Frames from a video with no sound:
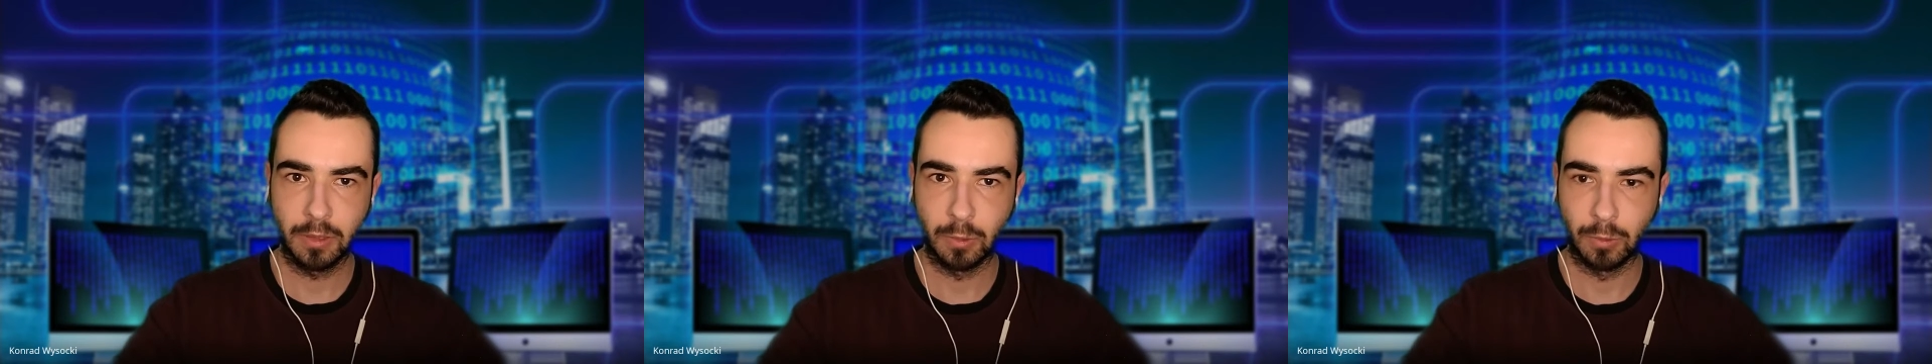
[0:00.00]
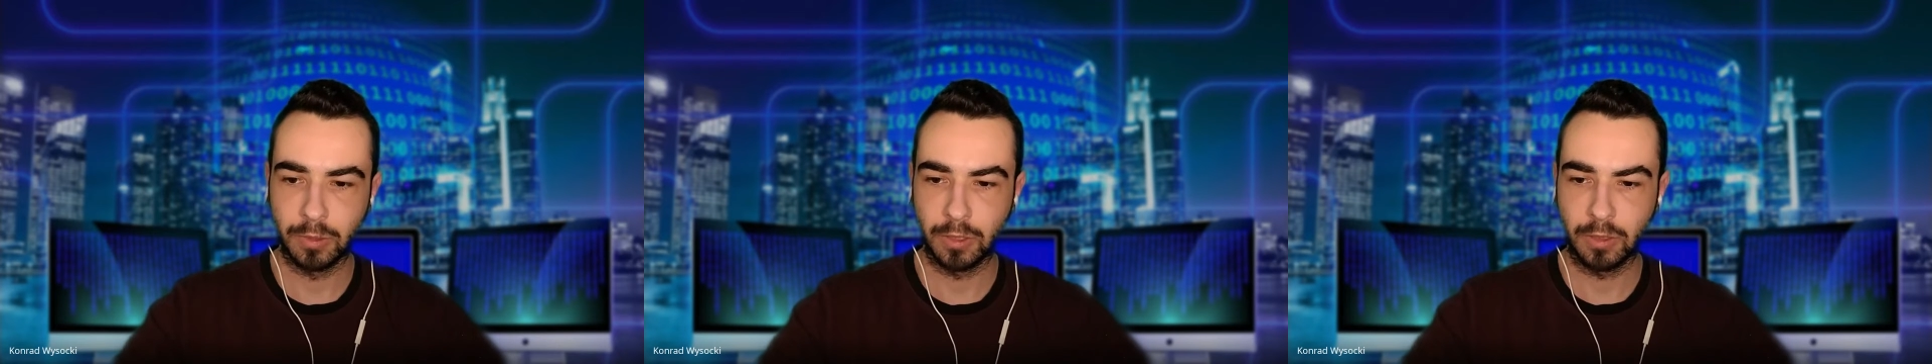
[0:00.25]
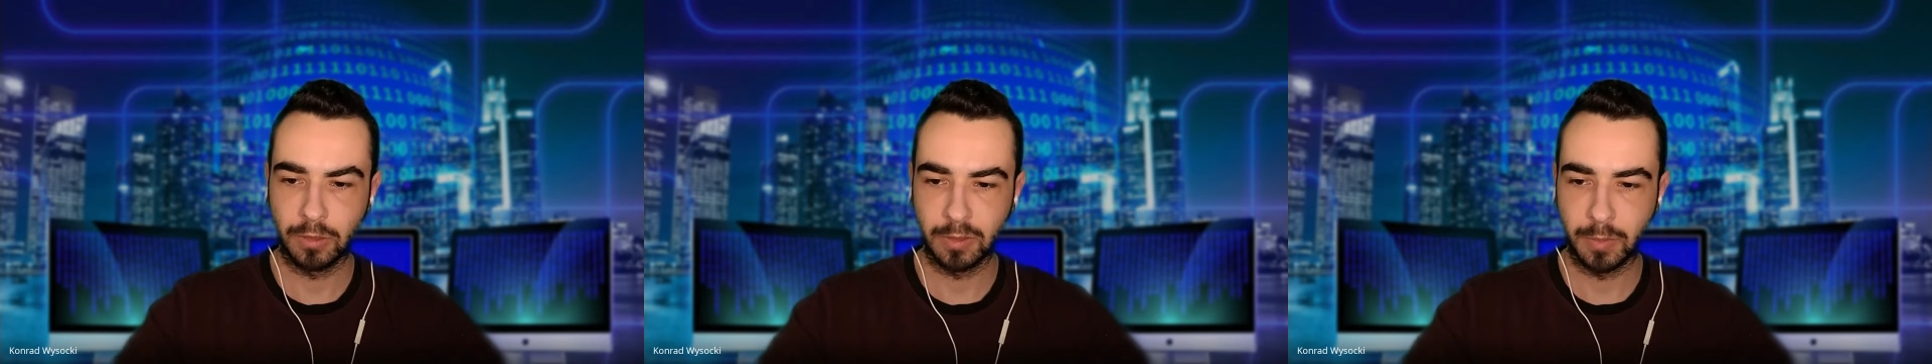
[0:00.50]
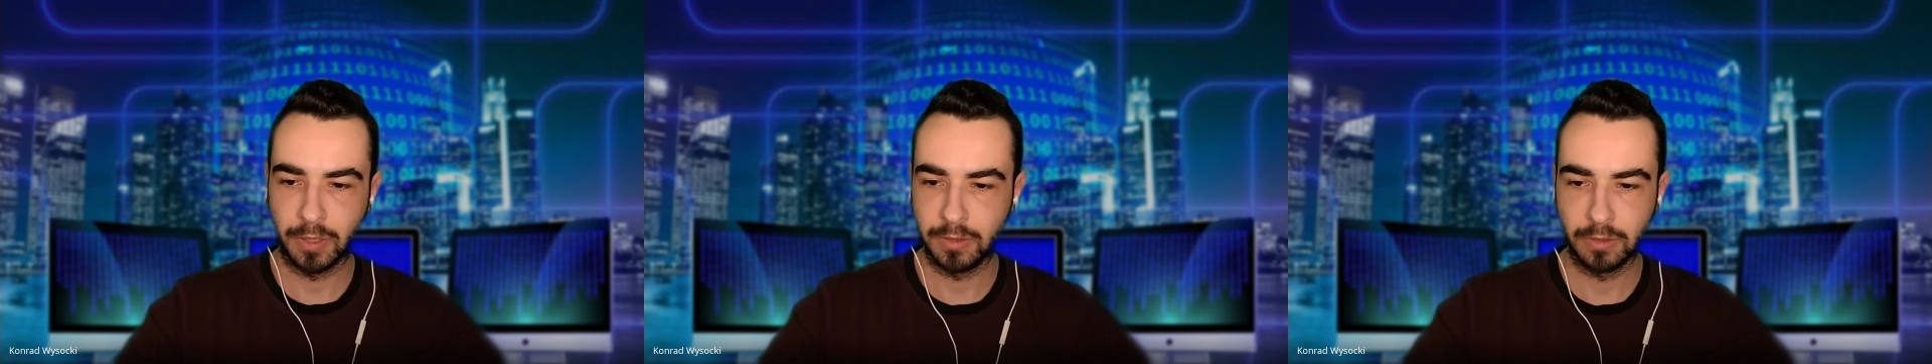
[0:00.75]
What are they gonna
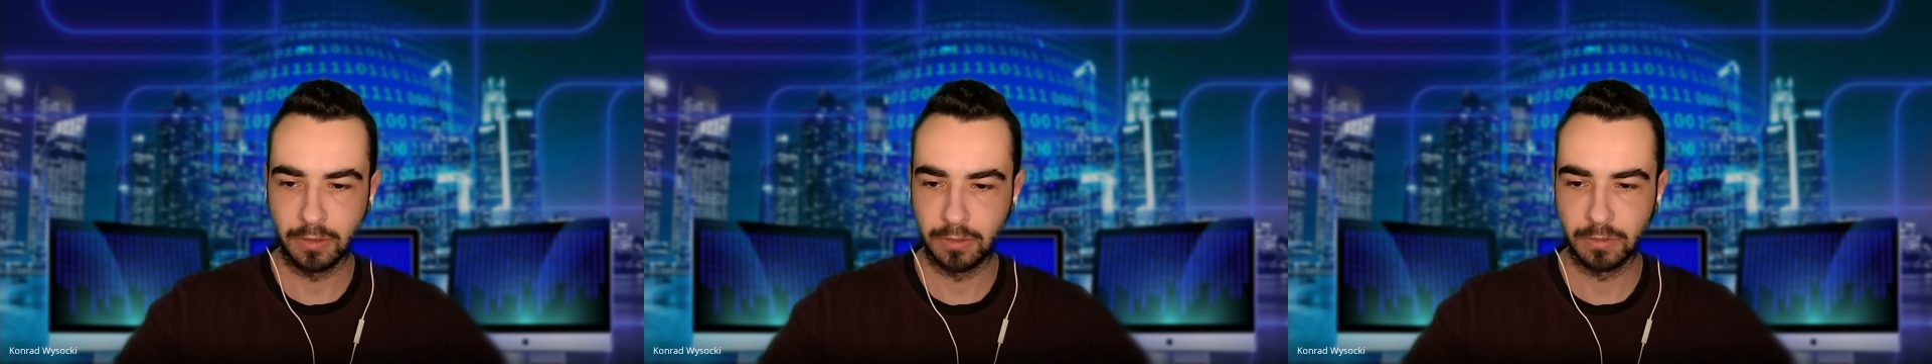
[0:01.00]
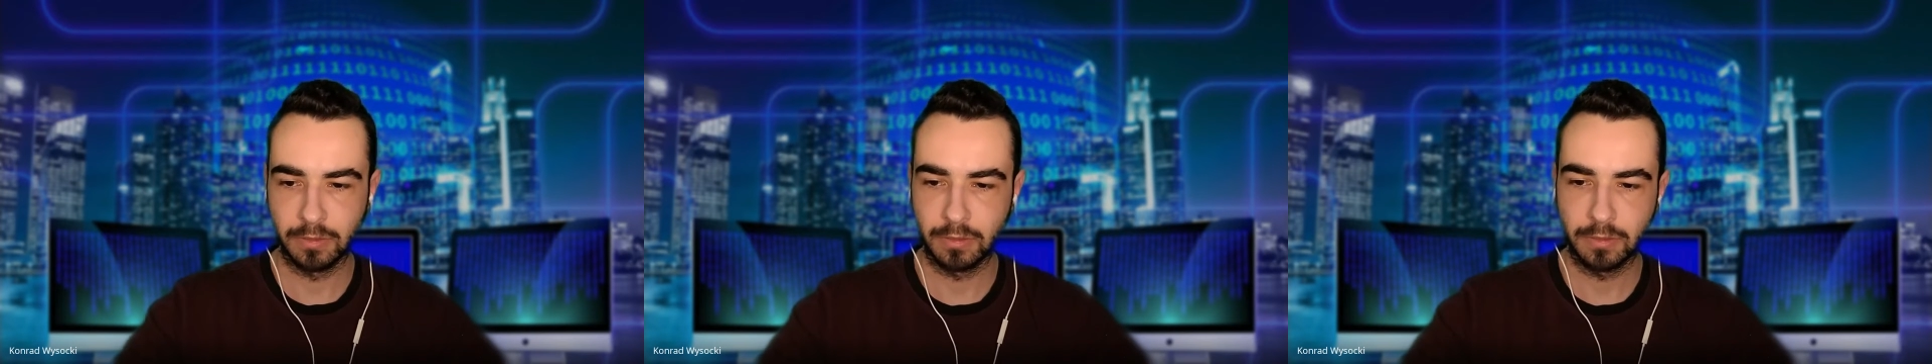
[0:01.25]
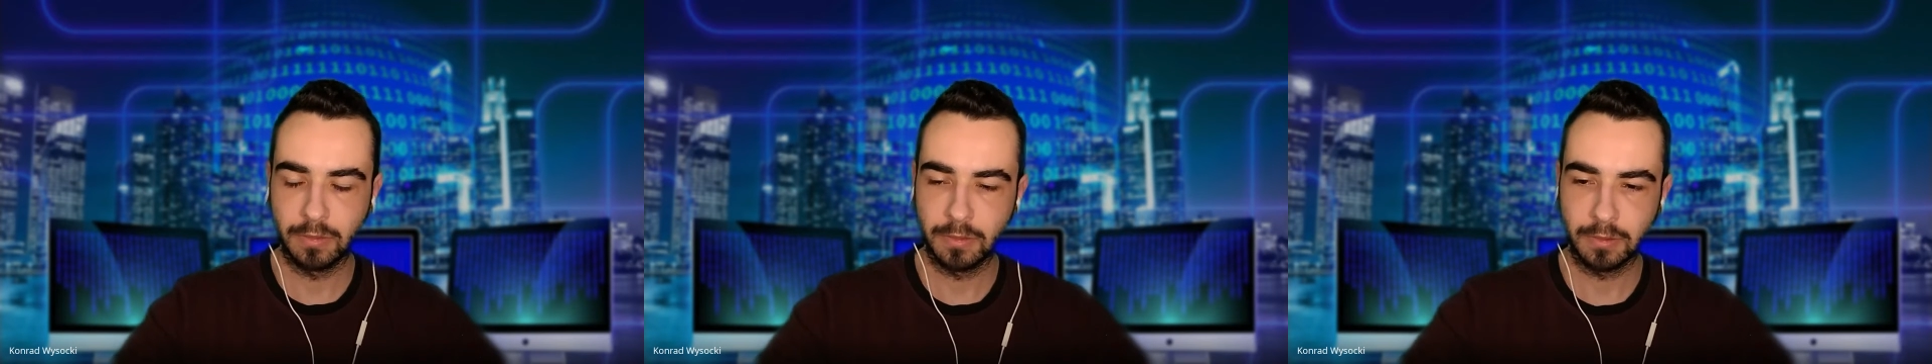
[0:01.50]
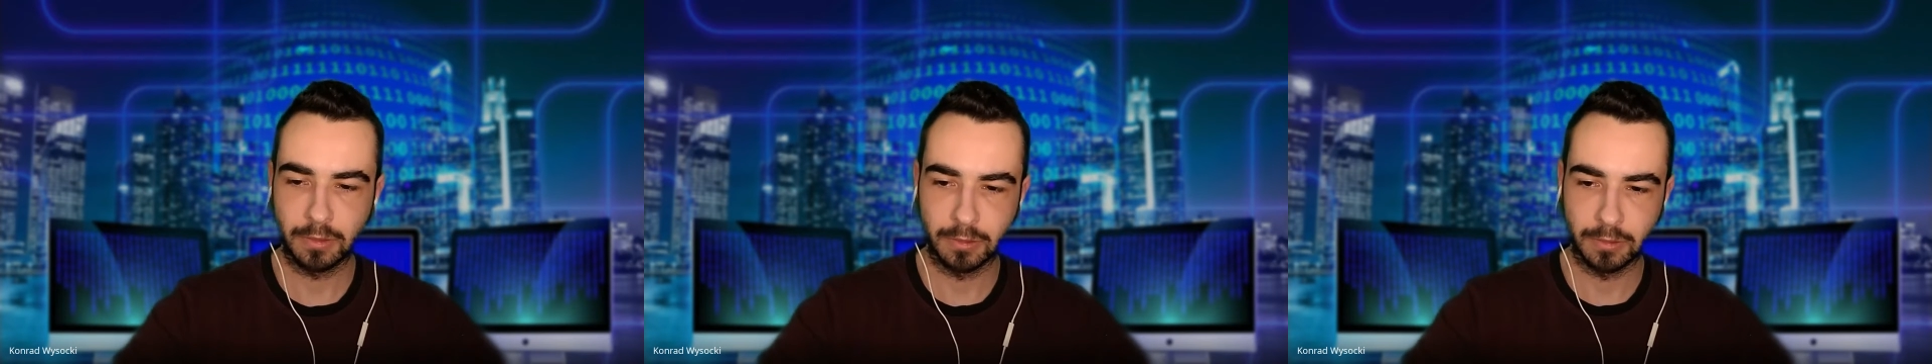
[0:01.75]
spend it on?
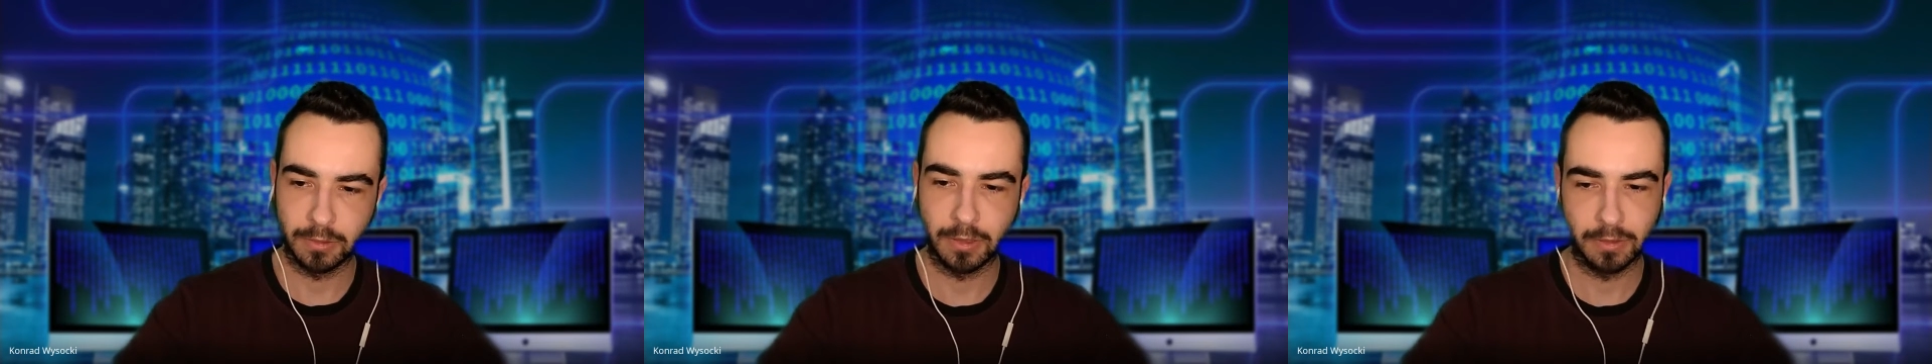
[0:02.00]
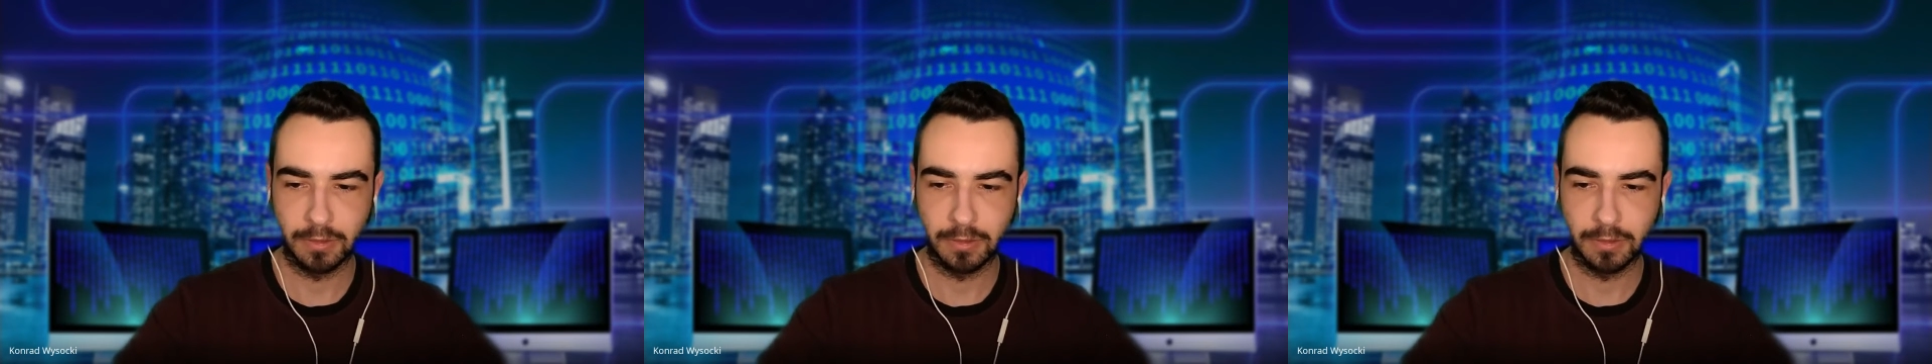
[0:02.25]
So yeah.